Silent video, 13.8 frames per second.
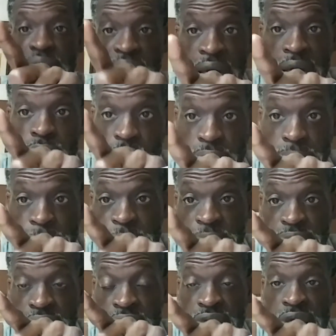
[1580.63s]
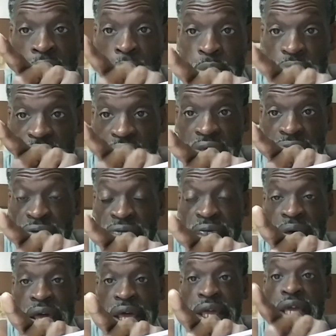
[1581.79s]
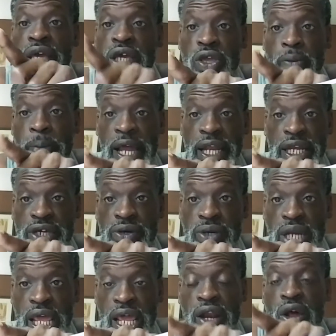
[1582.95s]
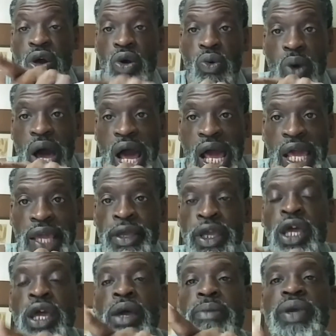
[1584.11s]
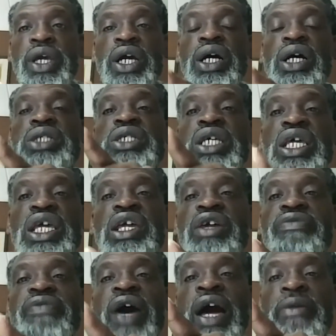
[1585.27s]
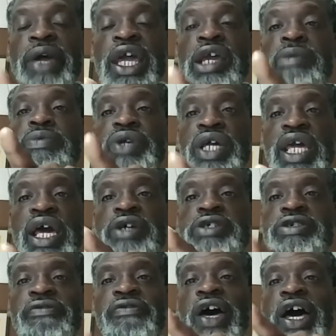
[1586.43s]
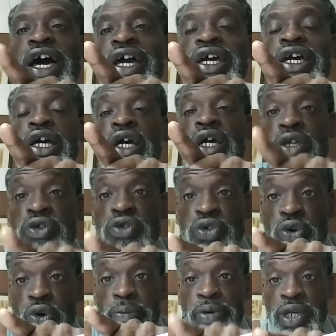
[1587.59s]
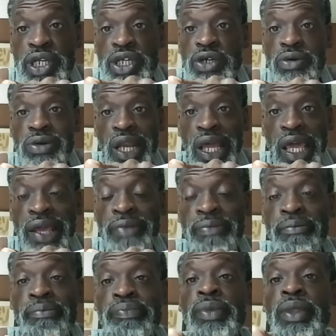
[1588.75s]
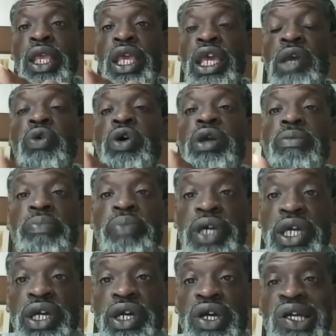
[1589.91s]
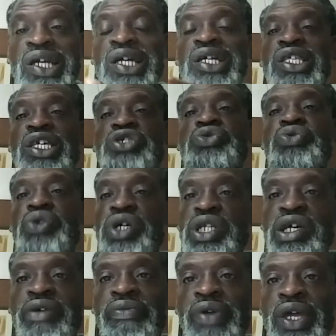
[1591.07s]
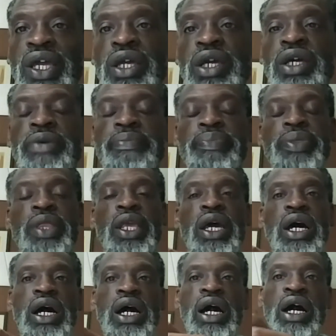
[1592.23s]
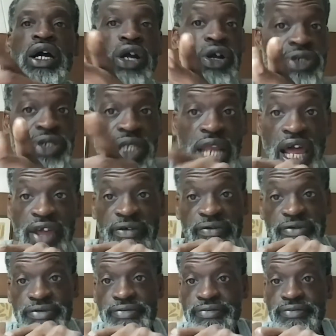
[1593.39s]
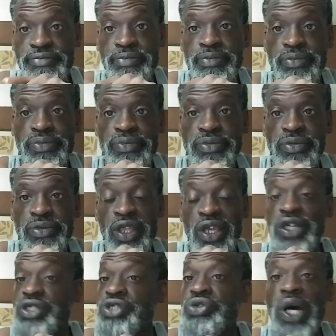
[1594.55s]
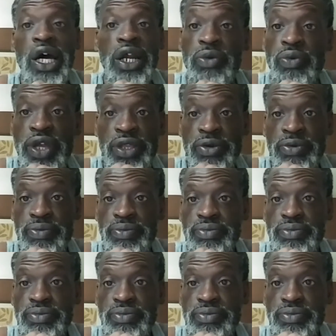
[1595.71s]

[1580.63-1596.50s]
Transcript: I want to uh, I want to calcify your pineal gland. Why? Because if I'm able to calcify your pineal gland, it would appear that you are living a cursed life because you're out of rhythm.